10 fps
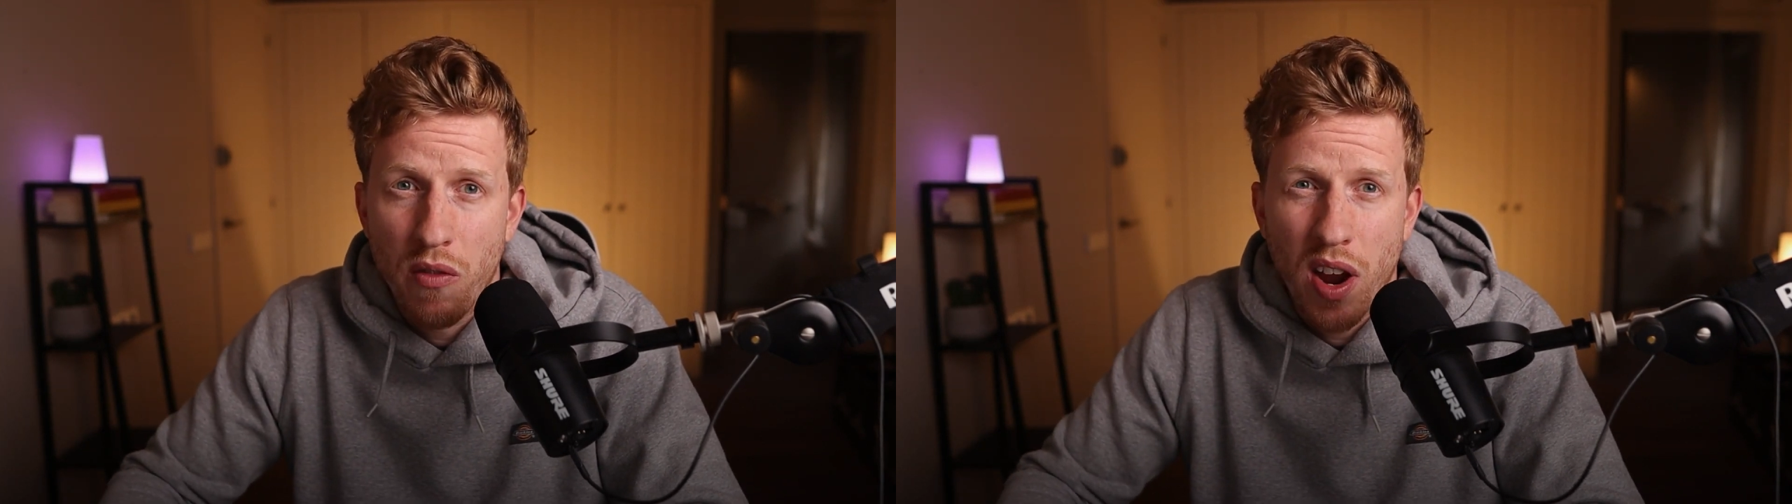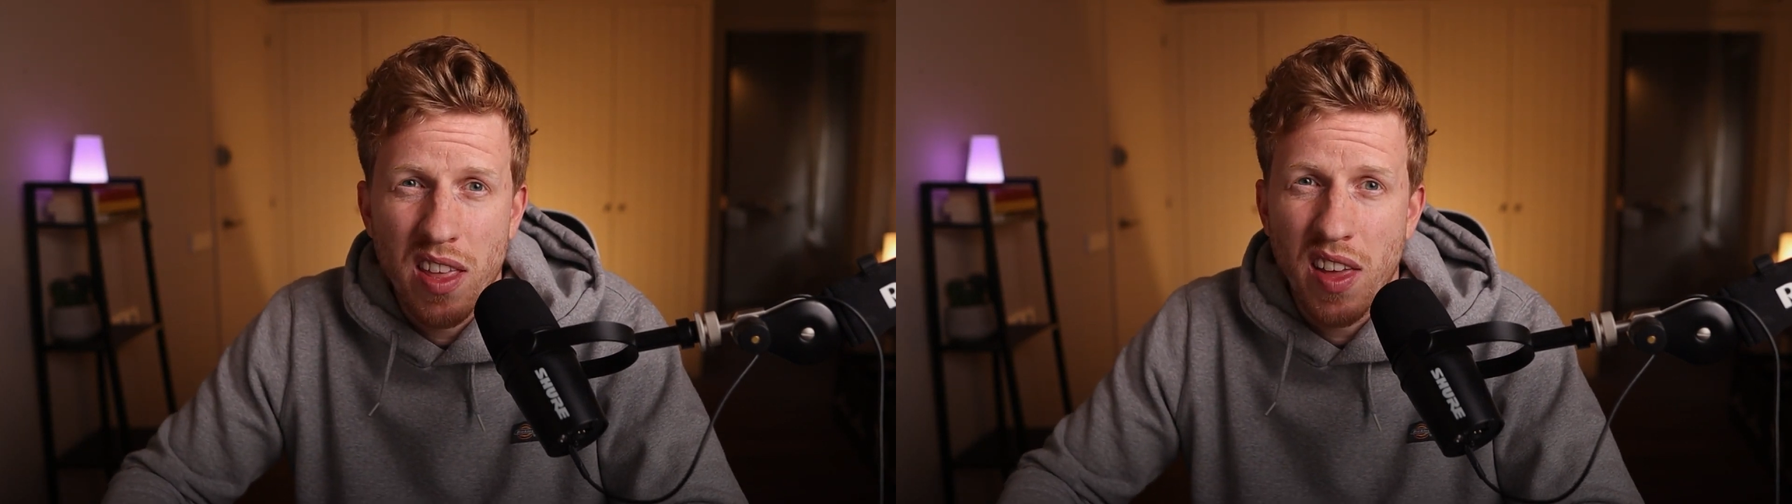
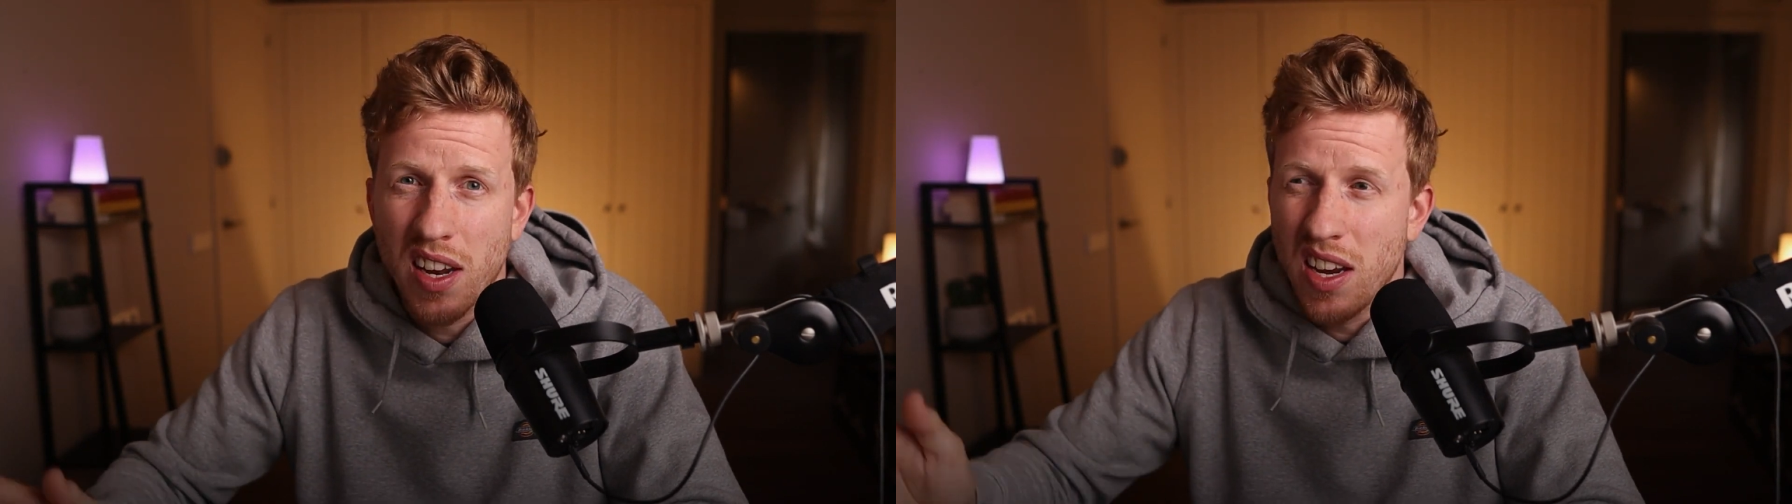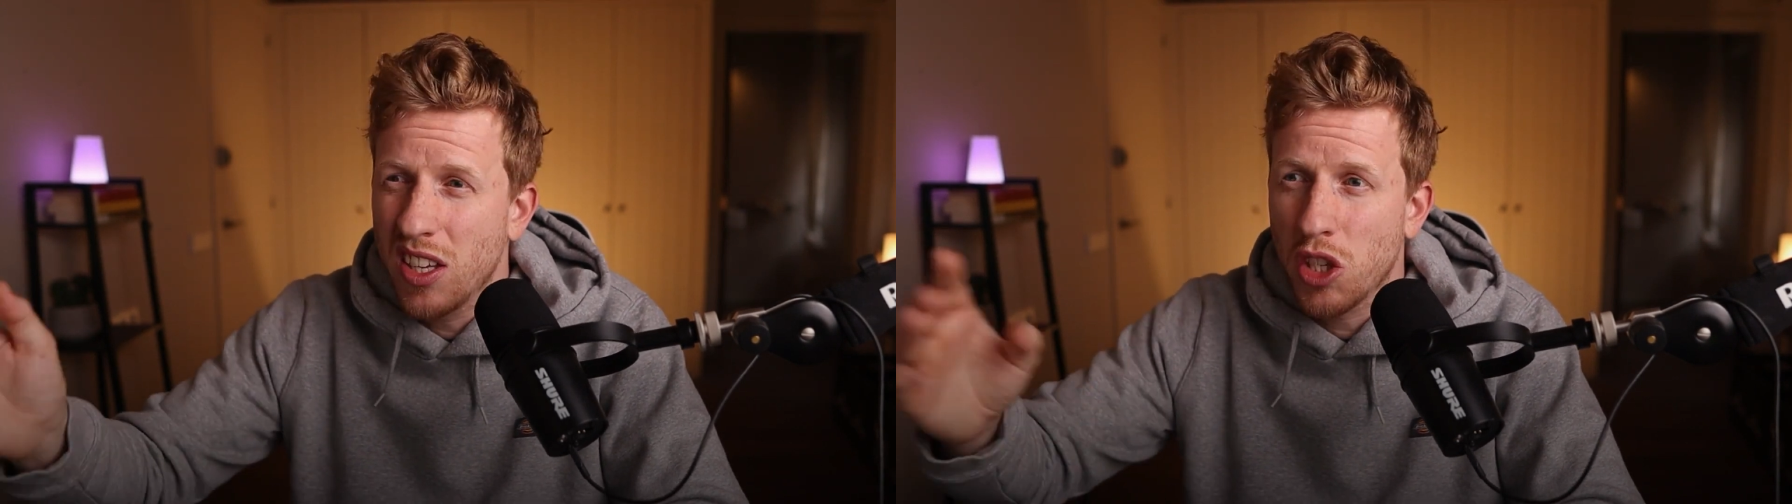right, that
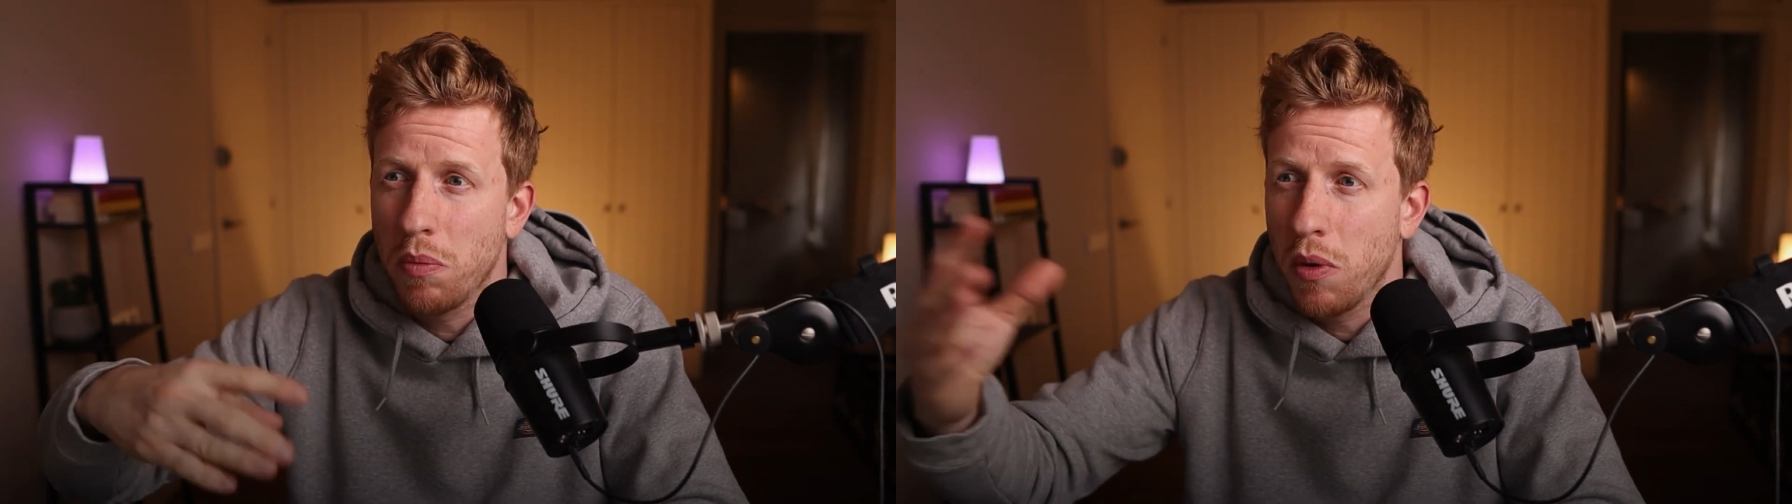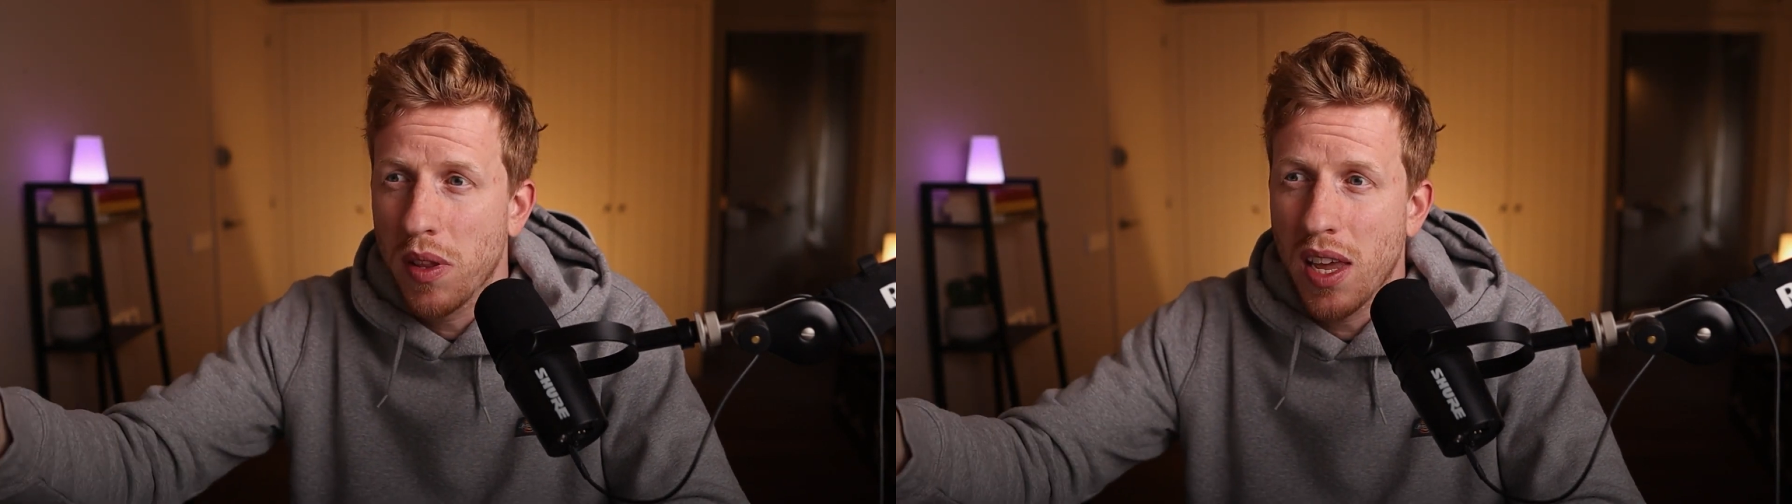it needs to
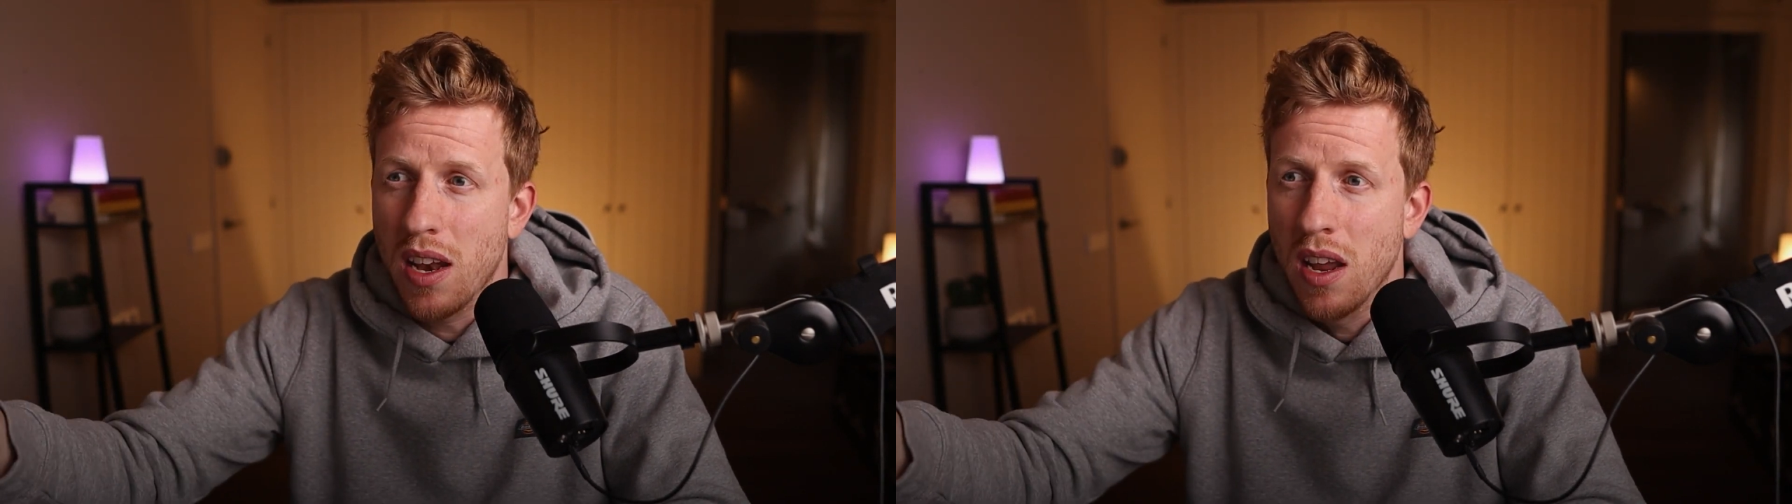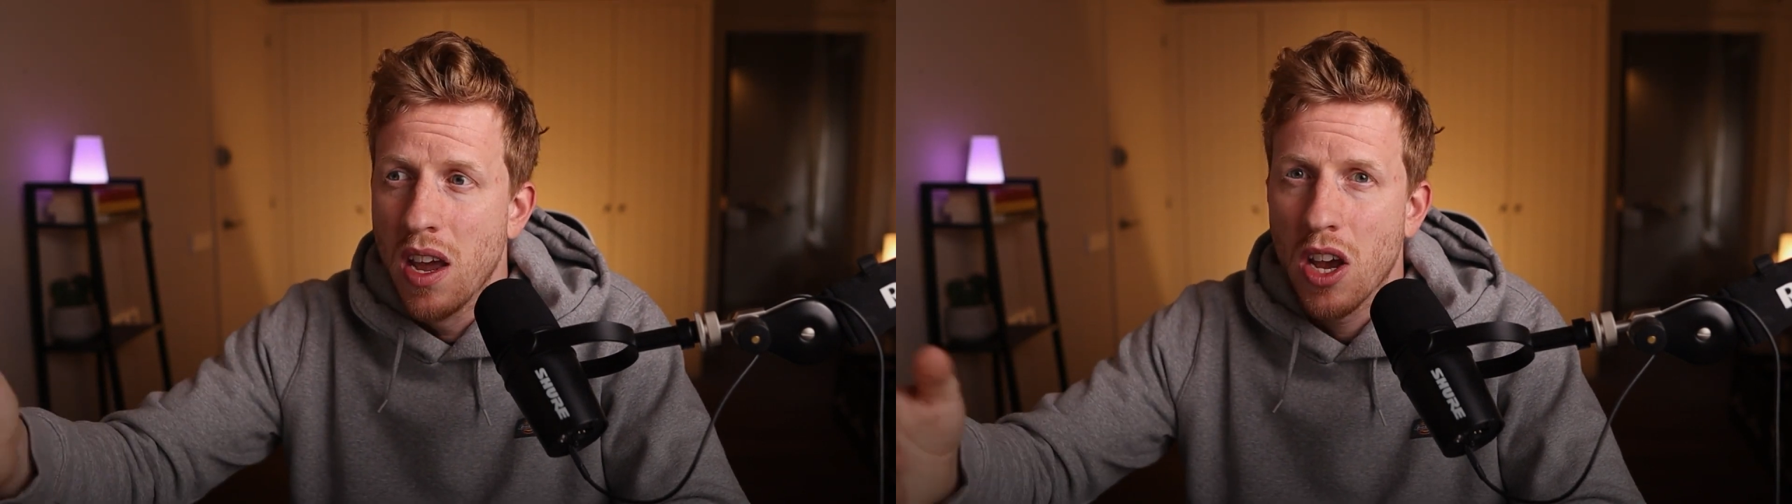be within